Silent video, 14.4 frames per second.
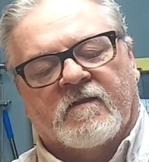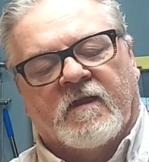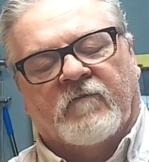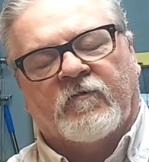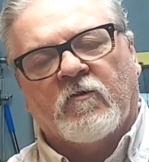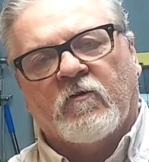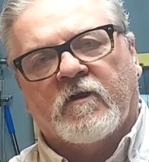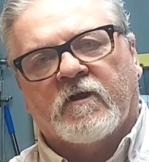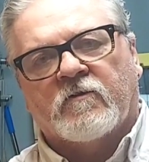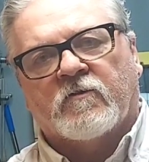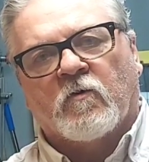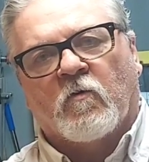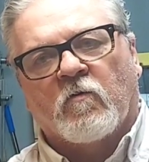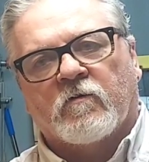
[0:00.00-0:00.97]
if you're
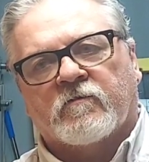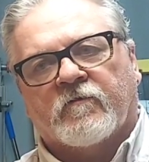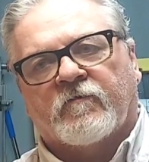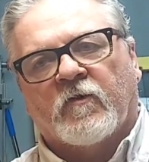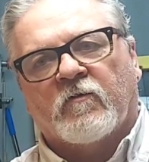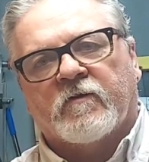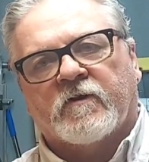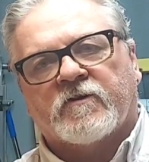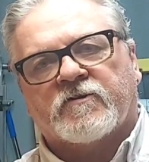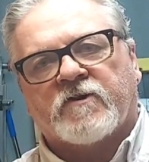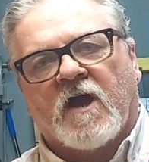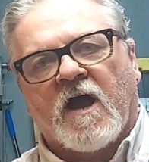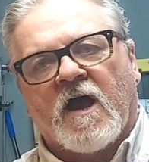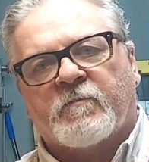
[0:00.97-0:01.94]
indoors, if you're in a
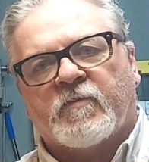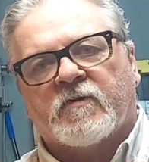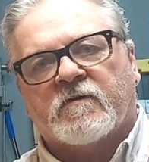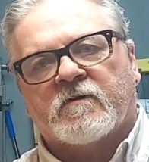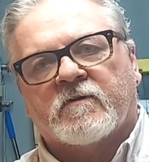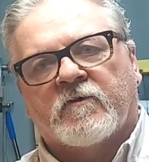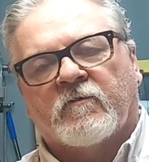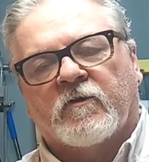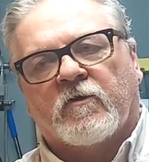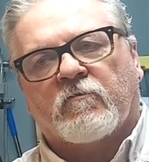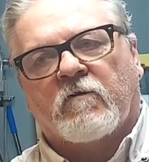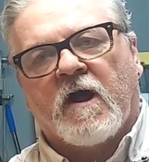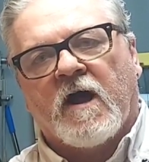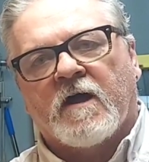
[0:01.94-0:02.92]
shop, you're in a
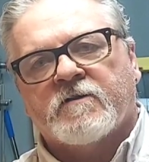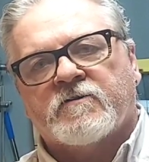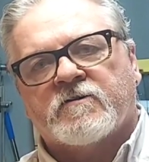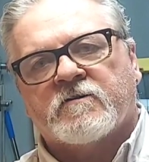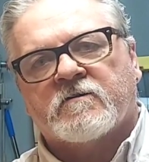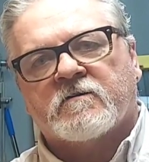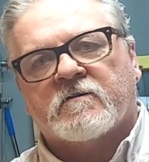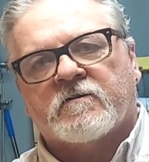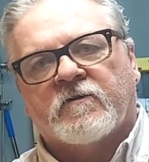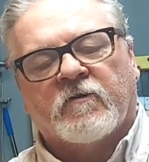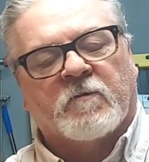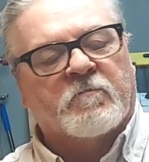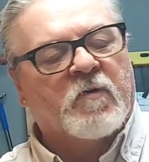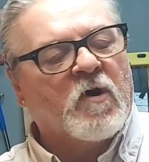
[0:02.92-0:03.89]
garage,
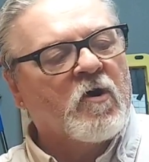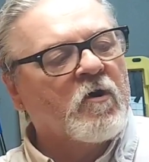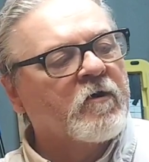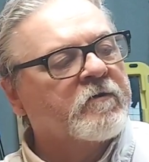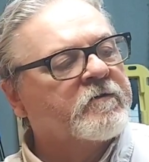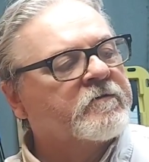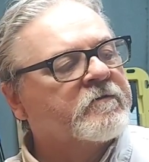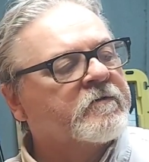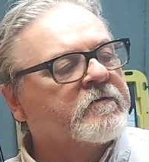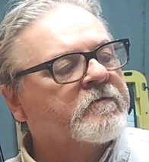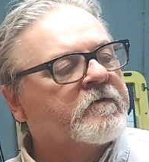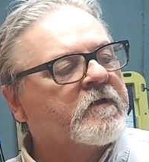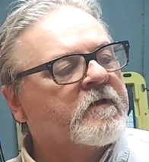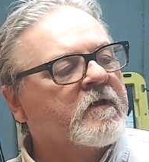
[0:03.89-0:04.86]
you're in a barn,
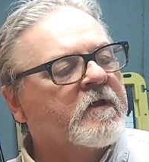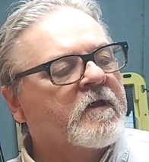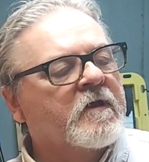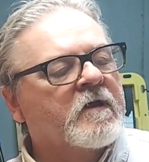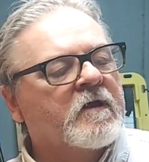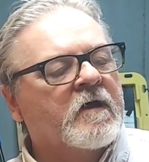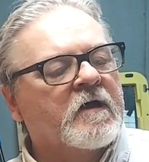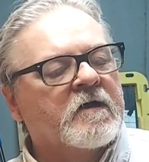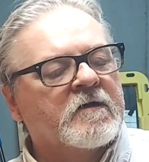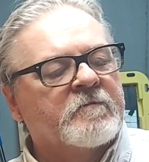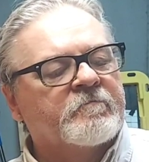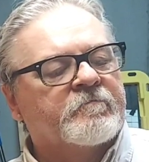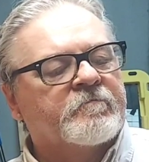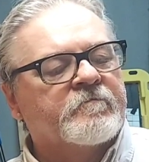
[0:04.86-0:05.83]

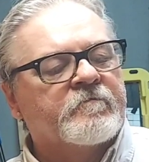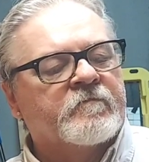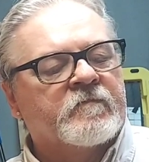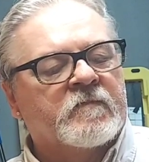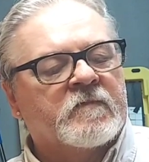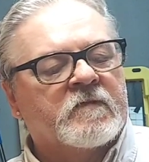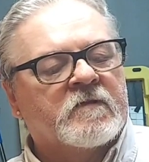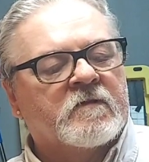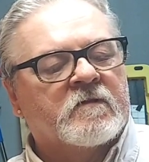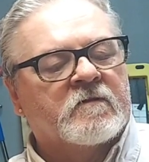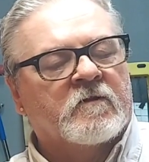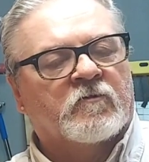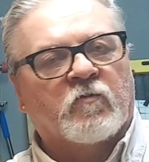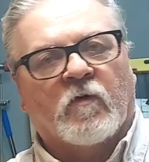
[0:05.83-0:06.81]
the
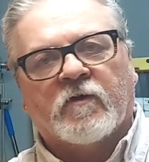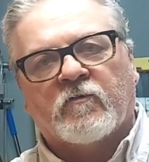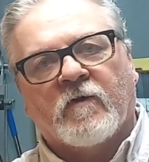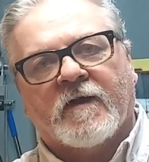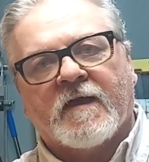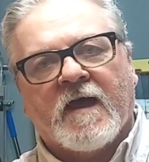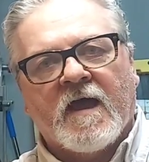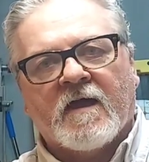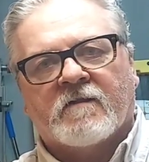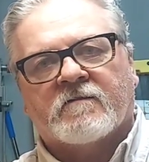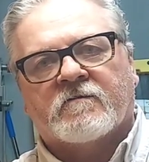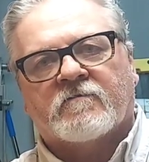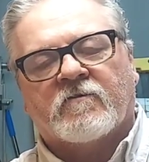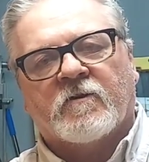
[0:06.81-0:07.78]
22 I got,
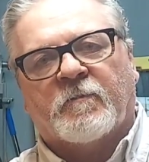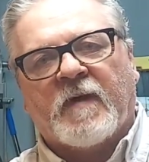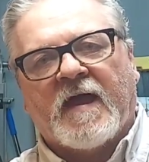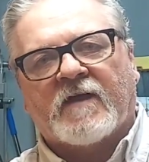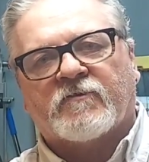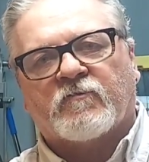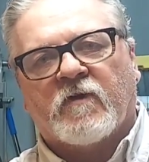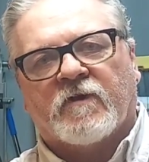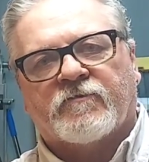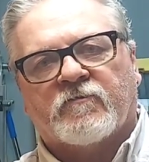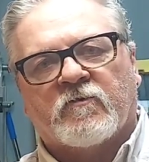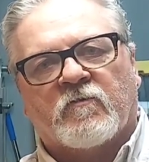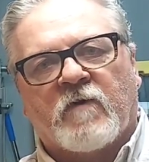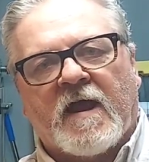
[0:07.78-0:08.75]
it's going to pass right
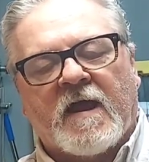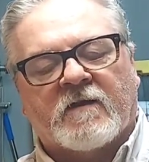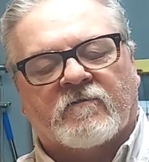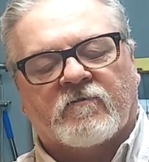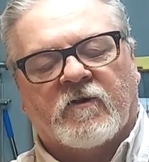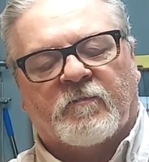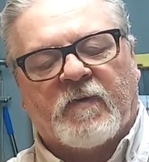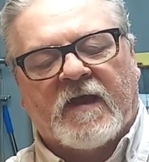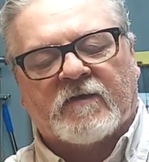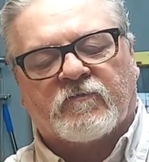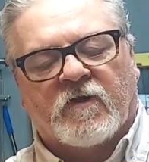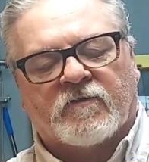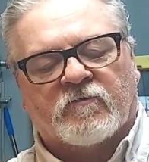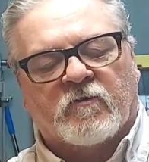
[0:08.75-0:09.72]
through a rat, it's going to
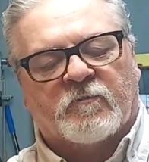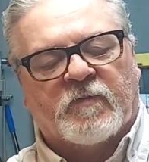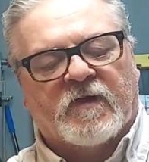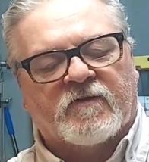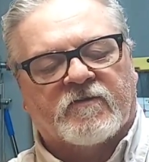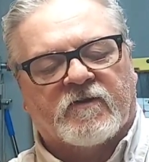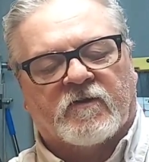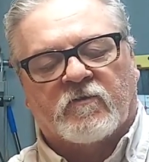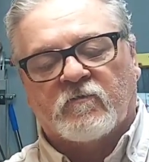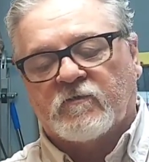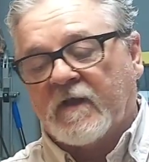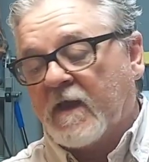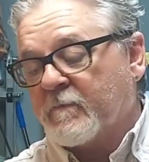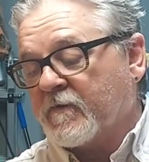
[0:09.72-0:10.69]
pass right through a pigeon and do
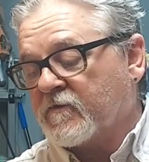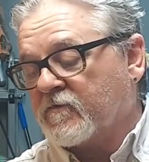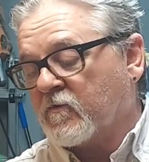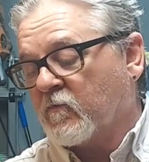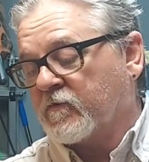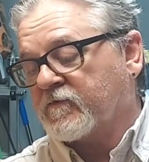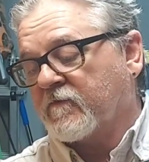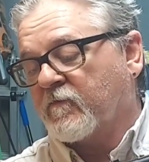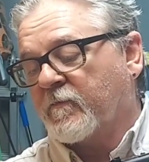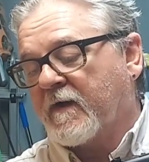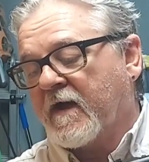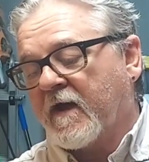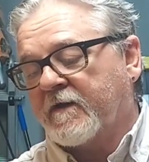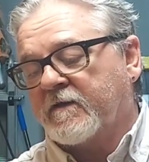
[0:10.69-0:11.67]
damage to whatever
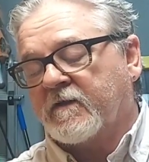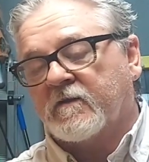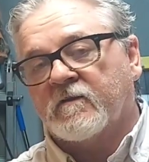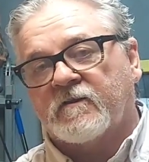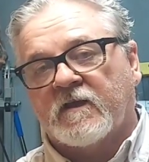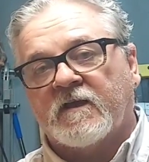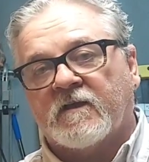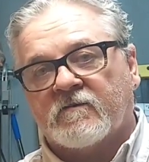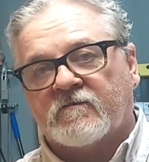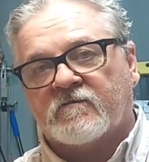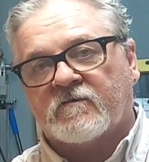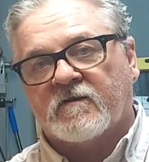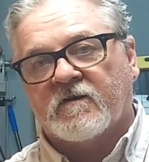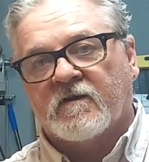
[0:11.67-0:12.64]
behind it.
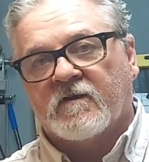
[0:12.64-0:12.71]
This,